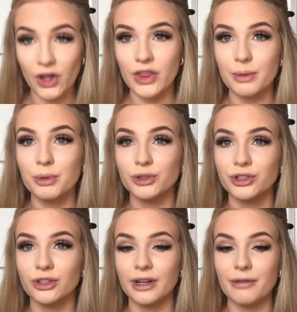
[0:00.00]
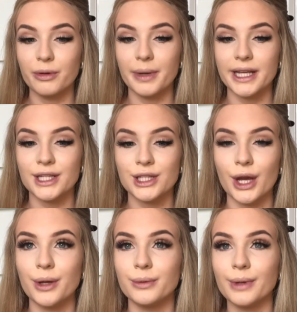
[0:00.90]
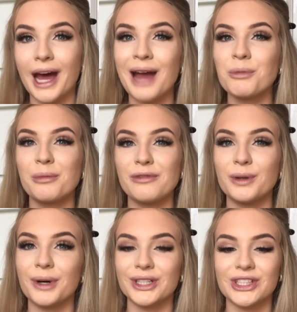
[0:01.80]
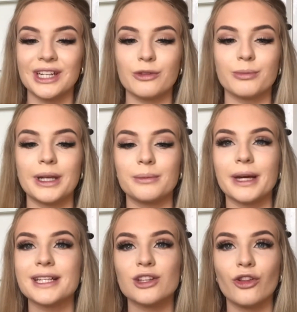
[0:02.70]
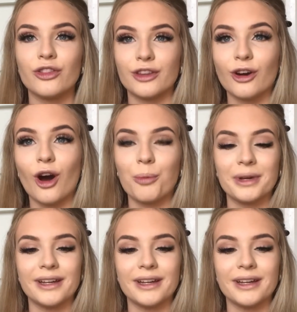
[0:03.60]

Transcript: the blush has gone everywhere, so hi mum if you're watching, I've made a mess on the carpet.